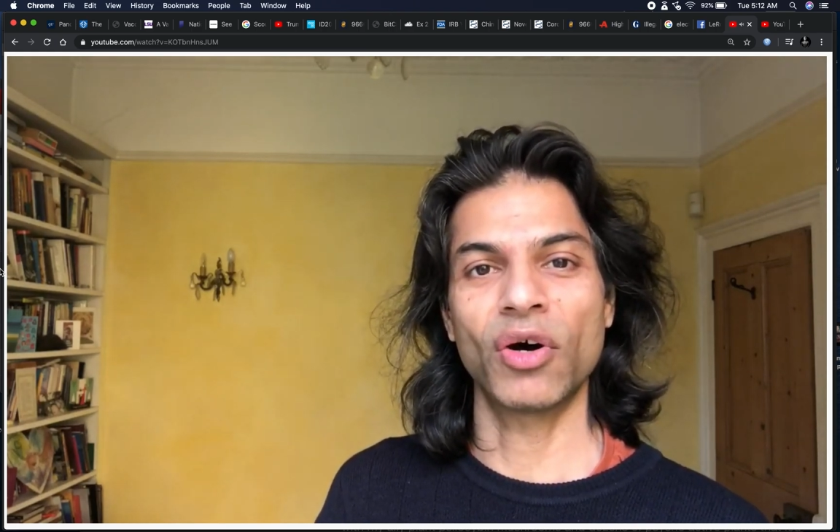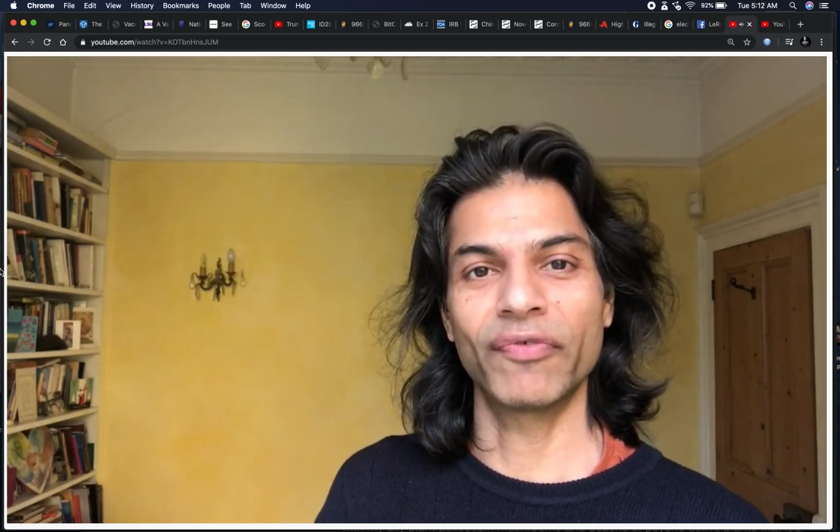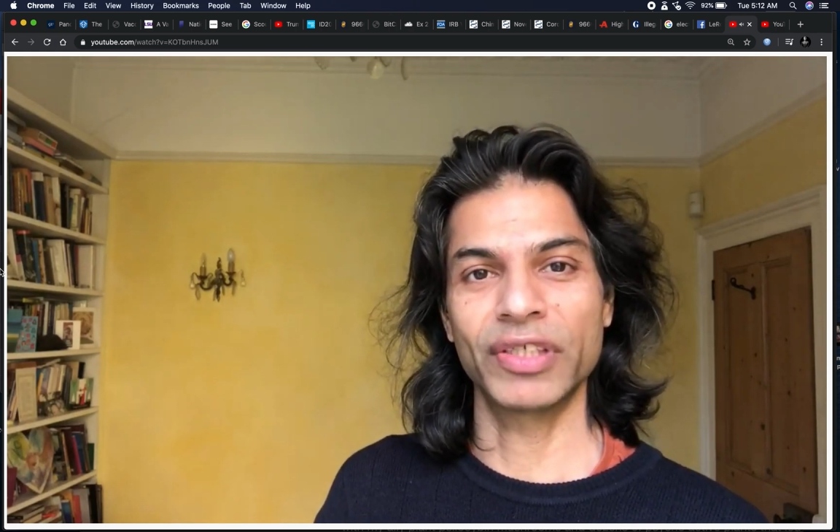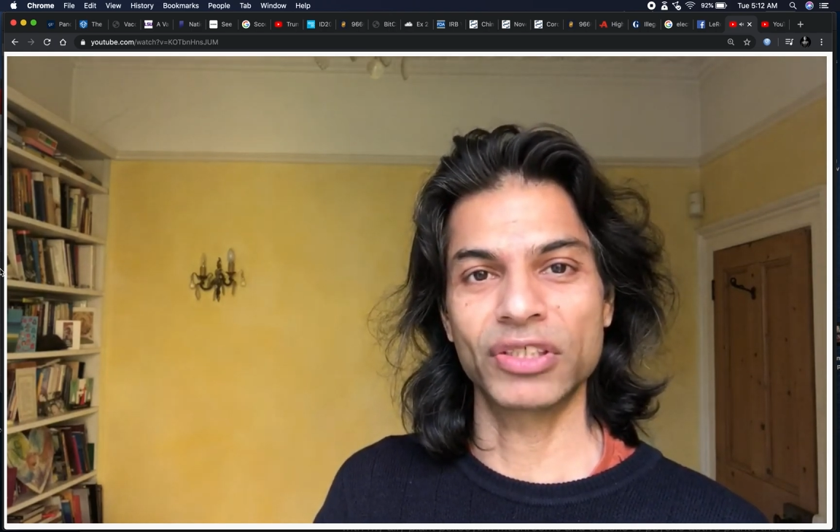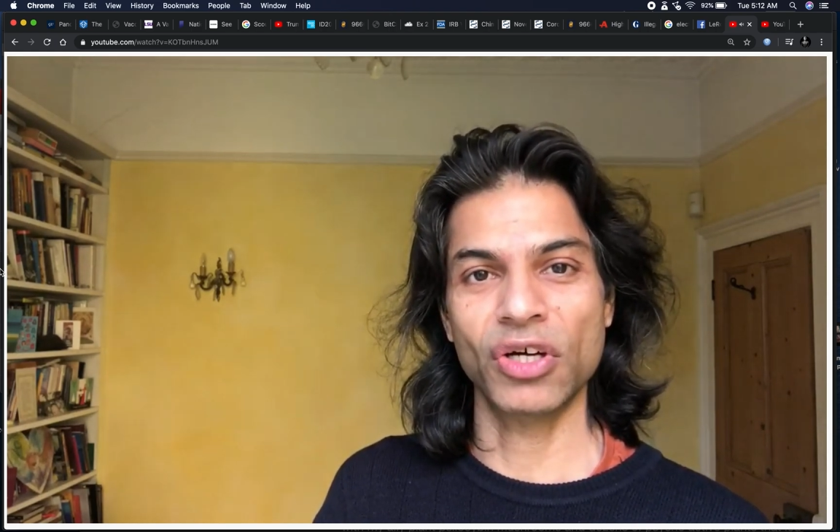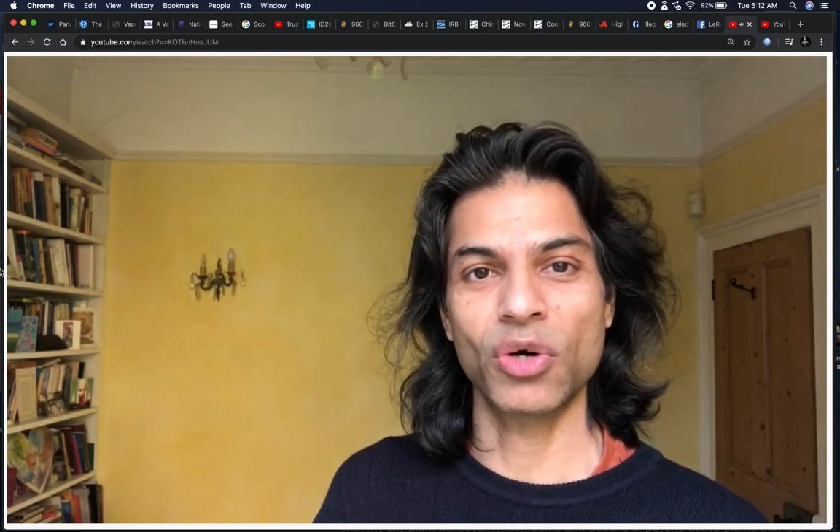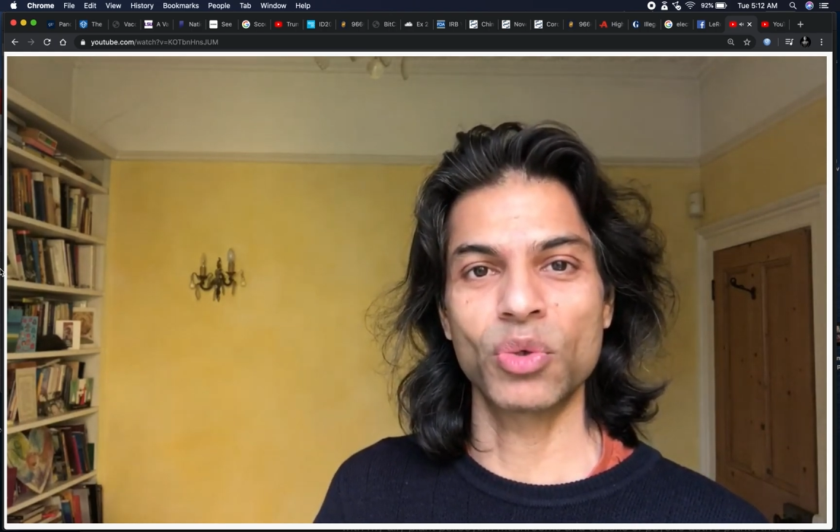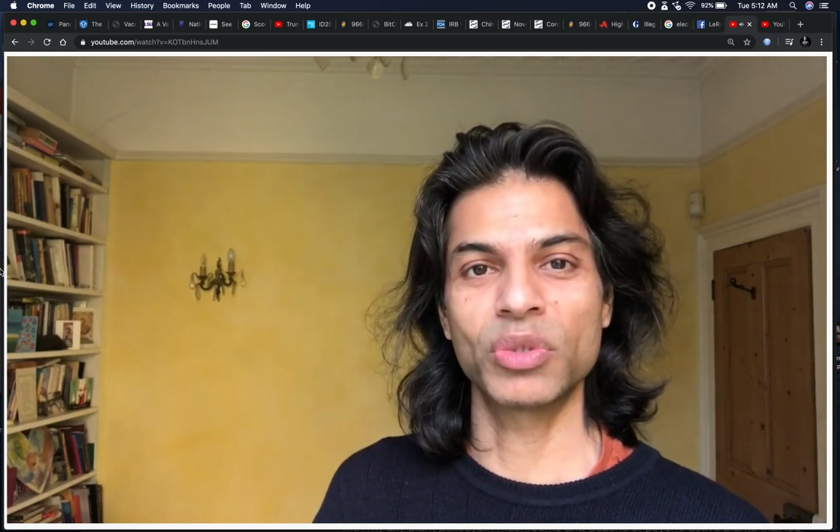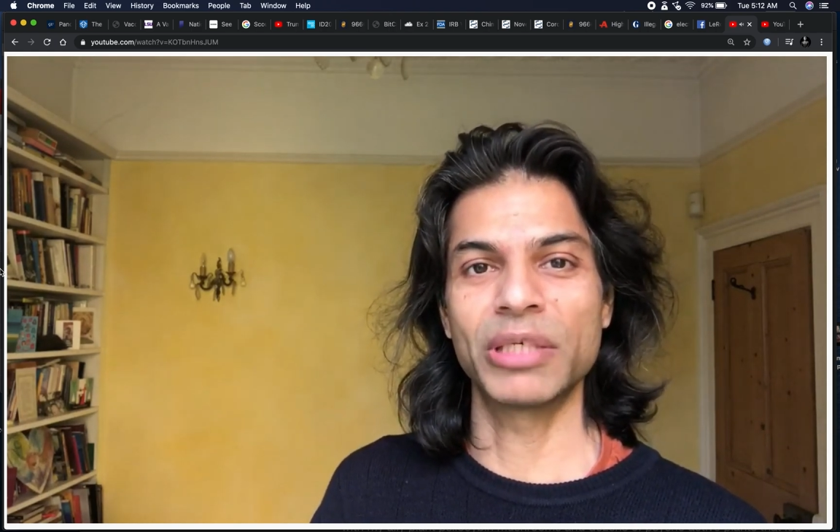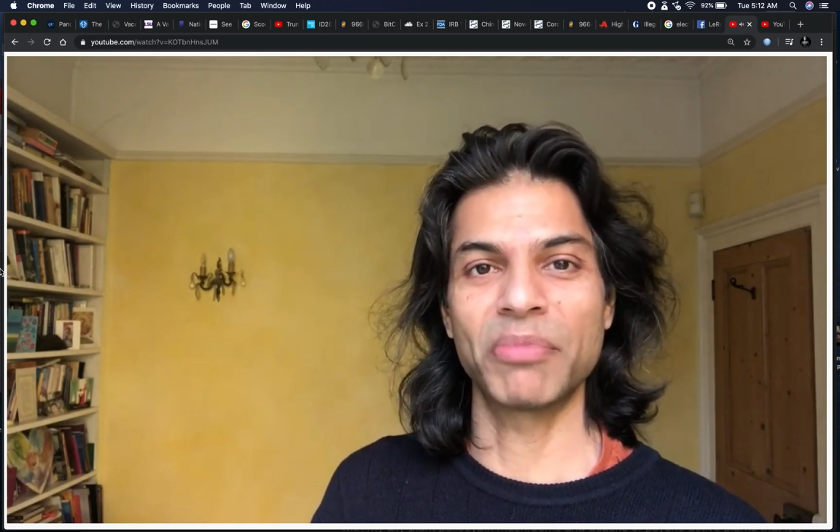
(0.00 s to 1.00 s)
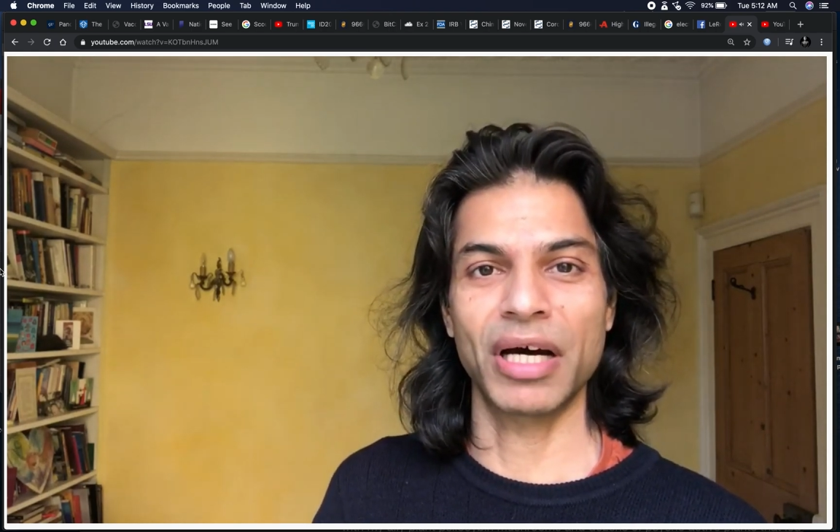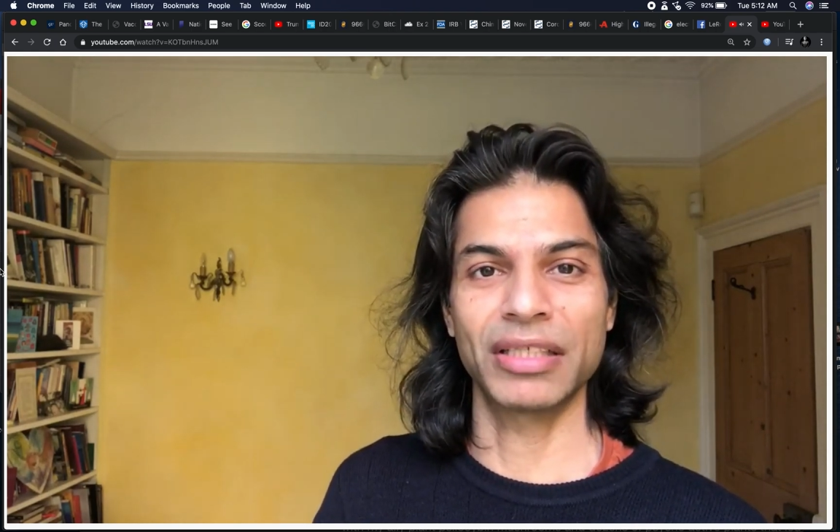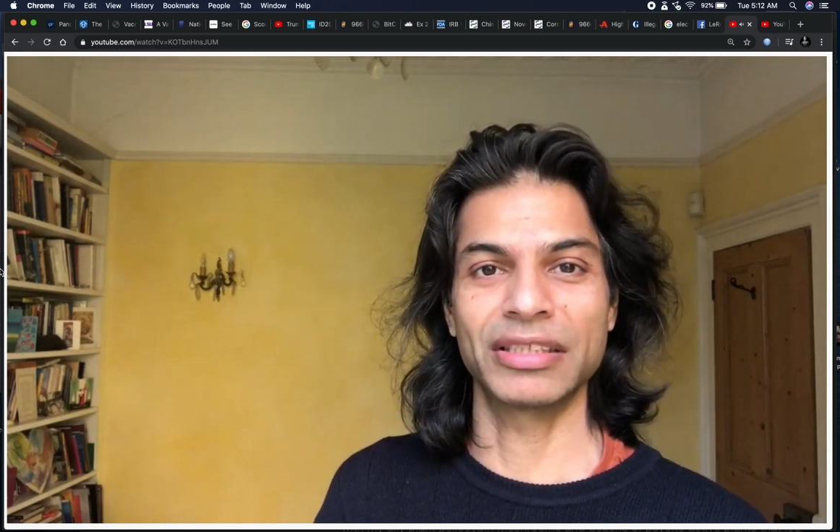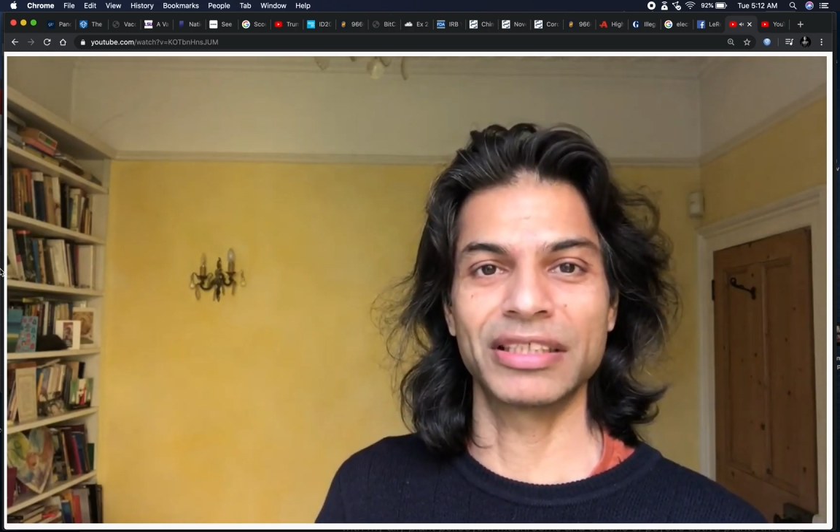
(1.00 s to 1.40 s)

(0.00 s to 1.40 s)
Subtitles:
of its own demands